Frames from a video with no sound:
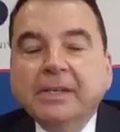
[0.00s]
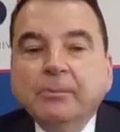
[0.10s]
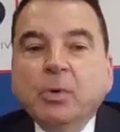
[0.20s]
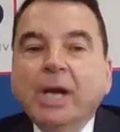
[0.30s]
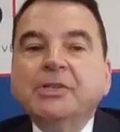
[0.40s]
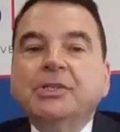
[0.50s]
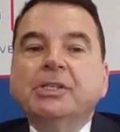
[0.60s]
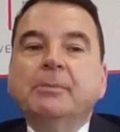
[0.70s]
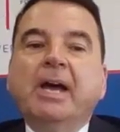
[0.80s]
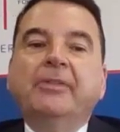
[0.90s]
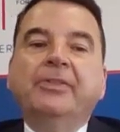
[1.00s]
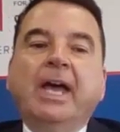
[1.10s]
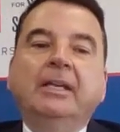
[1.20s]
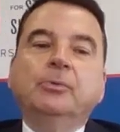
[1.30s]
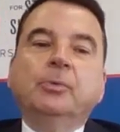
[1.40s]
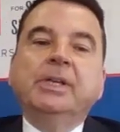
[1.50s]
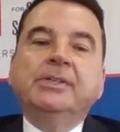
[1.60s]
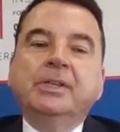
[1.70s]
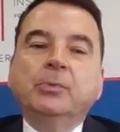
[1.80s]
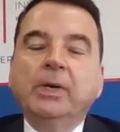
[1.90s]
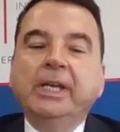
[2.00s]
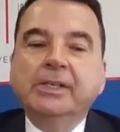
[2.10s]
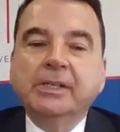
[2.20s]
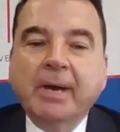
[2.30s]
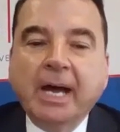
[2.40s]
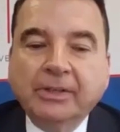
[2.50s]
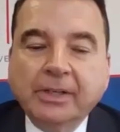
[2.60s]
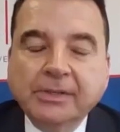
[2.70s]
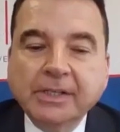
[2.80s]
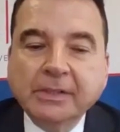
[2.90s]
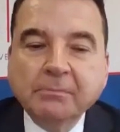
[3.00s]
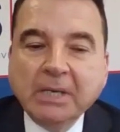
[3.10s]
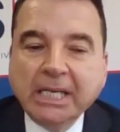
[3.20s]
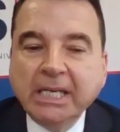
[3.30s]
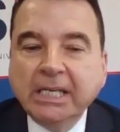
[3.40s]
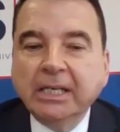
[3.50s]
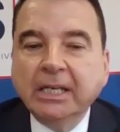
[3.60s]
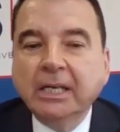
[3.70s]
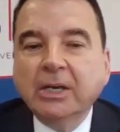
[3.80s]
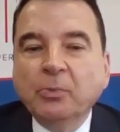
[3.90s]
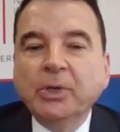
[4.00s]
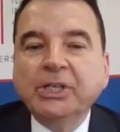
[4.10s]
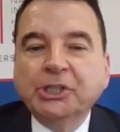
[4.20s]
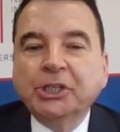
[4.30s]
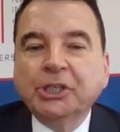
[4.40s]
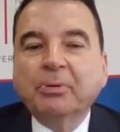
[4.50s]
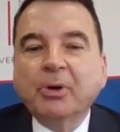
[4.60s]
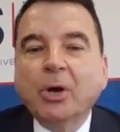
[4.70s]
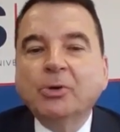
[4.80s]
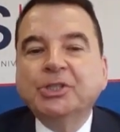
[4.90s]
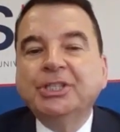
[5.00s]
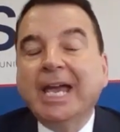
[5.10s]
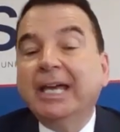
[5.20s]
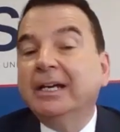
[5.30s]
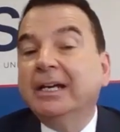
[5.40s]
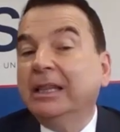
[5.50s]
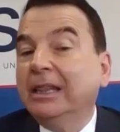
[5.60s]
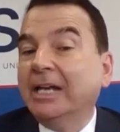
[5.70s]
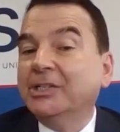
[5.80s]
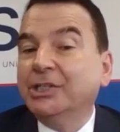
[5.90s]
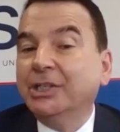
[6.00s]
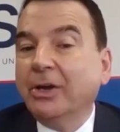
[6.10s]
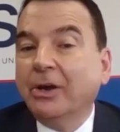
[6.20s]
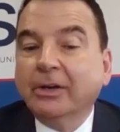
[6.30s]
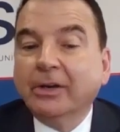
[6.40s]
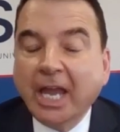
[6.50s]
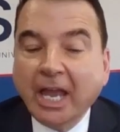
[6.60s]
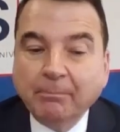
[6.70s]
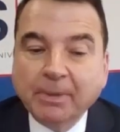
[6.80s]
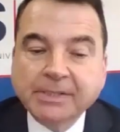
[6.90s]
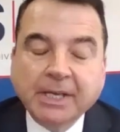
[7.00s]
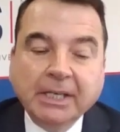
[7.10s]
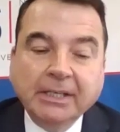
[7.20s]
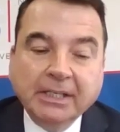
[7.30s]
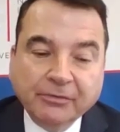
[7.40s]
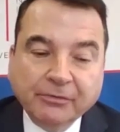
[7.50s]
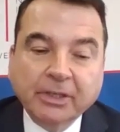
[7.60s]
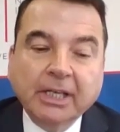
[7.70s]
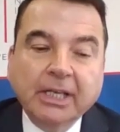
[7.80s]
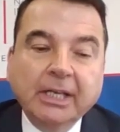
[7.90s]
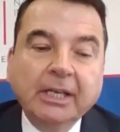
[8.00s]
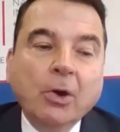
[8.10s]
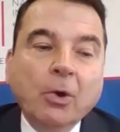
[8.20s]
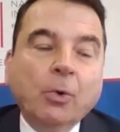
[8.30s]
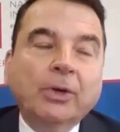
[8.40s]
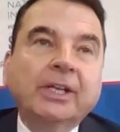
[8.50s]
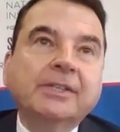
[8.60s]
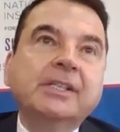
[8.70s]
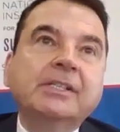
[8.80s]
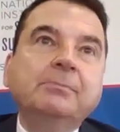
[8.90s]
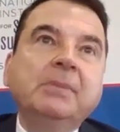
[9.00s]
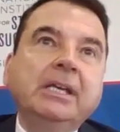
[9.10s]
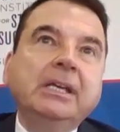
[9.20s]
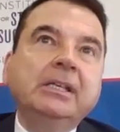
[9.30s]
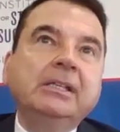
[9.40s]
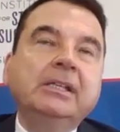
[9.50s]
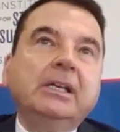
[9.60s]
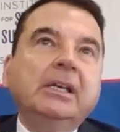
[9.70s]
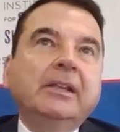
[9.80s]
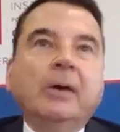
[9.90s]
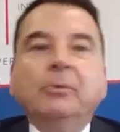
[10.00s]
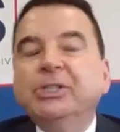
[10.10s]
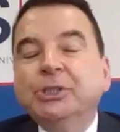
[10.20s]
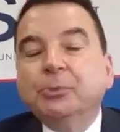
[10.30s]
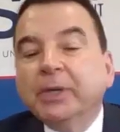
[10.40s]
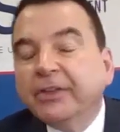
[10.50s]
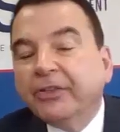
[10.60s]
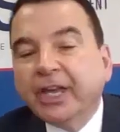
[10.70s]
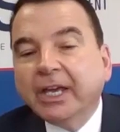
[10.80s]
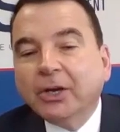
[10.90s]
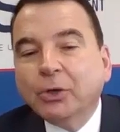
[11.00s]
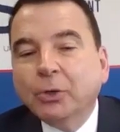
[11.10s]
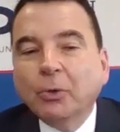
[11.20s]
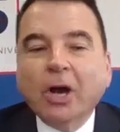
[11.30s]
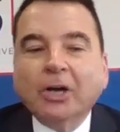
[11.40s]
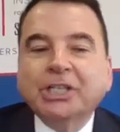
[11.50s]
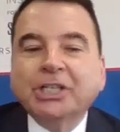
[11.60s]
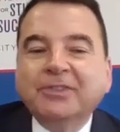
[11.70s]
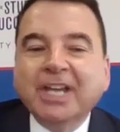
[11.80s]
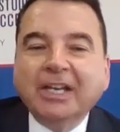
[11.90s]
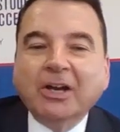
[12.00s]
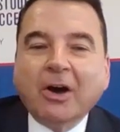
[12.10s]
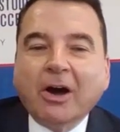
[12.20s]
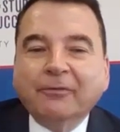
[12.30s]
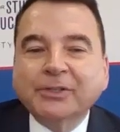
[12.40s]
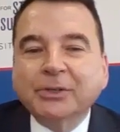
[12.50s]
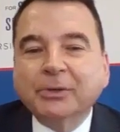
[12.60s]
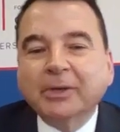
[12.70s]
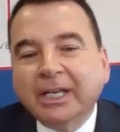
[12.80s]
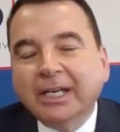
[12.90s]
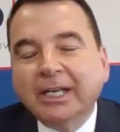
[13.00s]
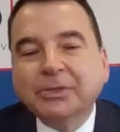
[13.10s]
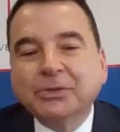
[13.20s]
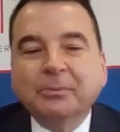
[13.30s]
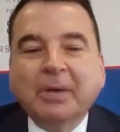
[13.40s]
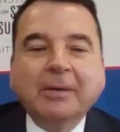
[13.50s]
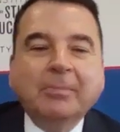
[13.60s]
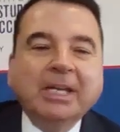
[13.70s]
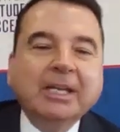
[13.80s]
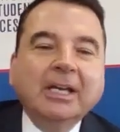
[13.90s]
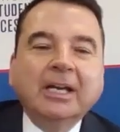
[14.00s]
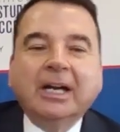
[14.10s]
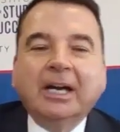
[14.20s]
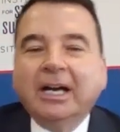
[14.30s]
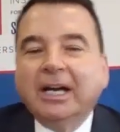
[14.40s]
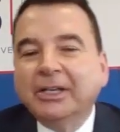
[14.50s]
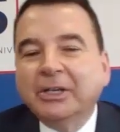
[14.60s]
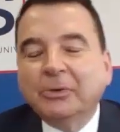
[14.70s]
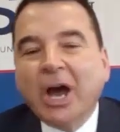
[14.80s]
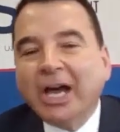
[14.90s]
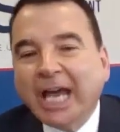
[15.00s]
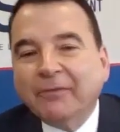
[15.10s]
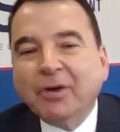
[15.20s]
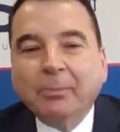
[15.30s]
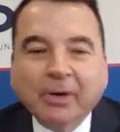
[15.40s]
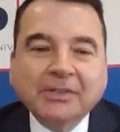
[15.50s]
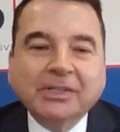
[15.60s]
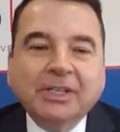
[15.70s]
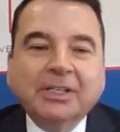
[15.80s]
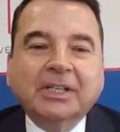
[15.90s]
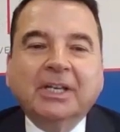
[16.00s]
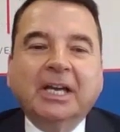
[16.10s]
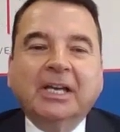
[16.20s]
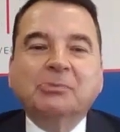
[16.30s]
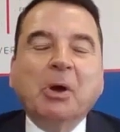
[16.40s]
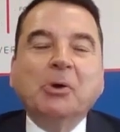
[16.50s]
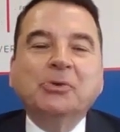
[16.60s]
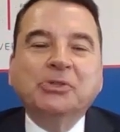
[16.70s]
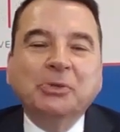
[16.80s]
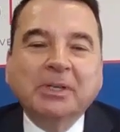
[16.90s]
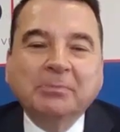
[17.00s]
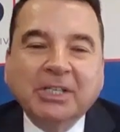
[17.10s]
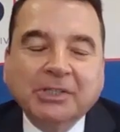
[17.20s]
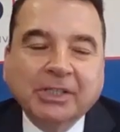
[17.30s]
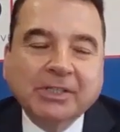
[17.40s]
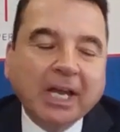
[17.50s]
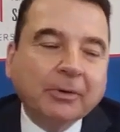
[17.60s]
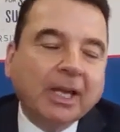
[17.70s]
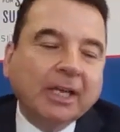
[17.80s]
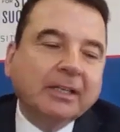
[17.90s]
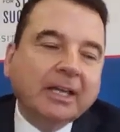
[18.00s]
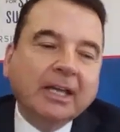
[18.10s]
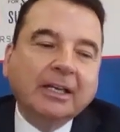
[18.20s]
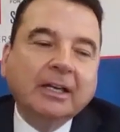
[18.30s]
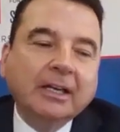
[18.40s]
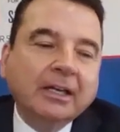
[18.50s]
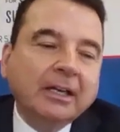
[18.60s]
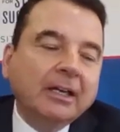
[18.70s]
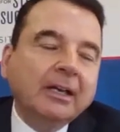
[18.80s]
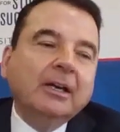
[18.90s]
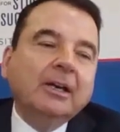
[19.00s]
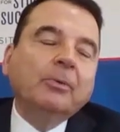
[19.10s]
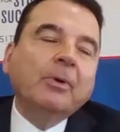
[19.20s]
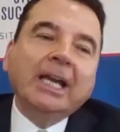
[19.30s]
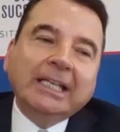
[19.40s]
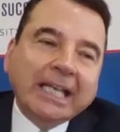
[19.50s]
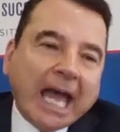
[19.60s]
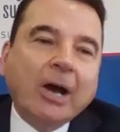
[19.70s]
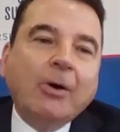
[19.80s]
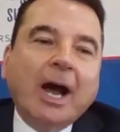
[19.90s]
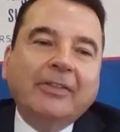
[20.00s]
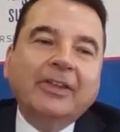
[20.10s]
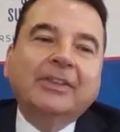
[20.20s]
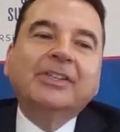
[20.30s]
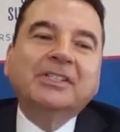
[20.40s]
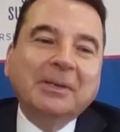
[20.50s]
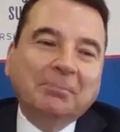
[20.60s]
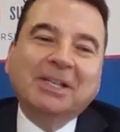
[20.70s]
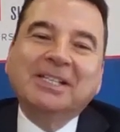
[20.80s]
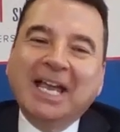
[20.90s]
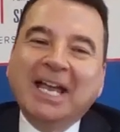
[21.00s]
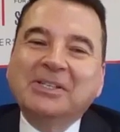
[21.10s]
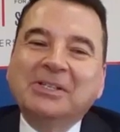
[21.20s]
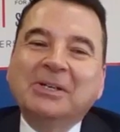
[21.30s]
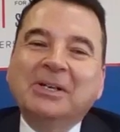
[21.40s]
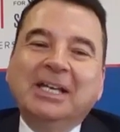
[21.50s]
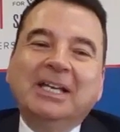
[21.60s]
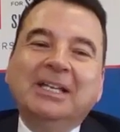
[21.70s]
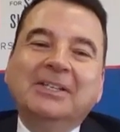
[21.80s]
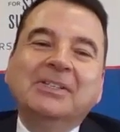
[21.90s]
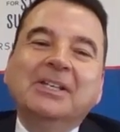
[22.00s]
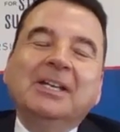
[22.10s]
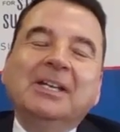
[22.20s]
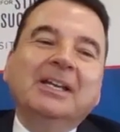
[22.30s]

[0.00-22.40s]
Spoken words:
had some questions about that in recent weeks about, does this mean we should approach data collection on our campus any differently? Or does this mean that we should rethink who our chief data officer is, or maybe not have our president exposed to as much disaggregated data? Right now, I think the simplest answer is